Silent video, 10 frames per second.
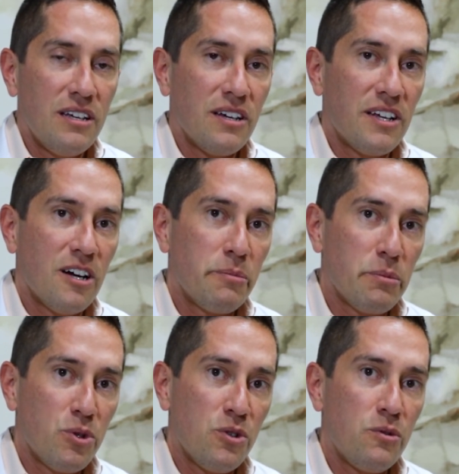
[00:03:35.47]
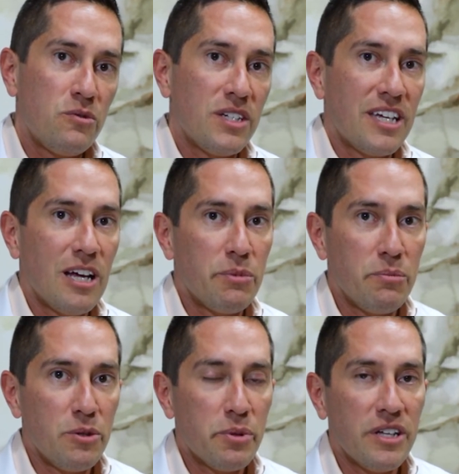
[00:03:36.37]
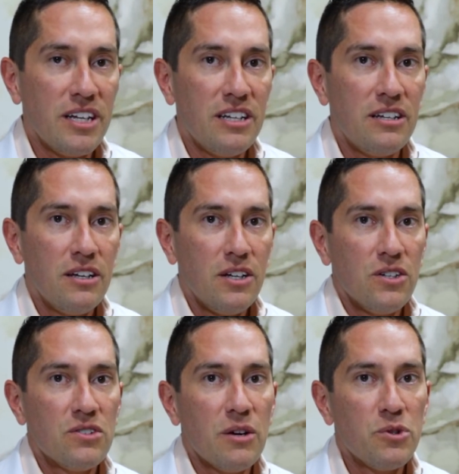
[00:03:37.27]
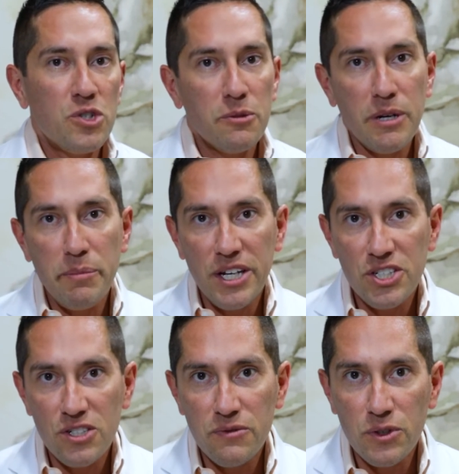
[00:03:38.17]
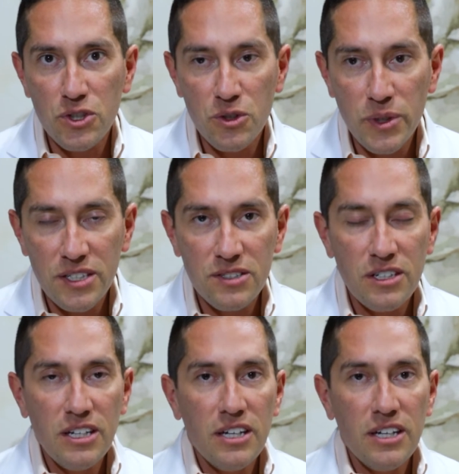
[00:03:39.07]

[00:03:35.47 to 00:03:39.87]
It cannot be moved. It cannot be manipulated. So I restrict my patients for 2 weeks.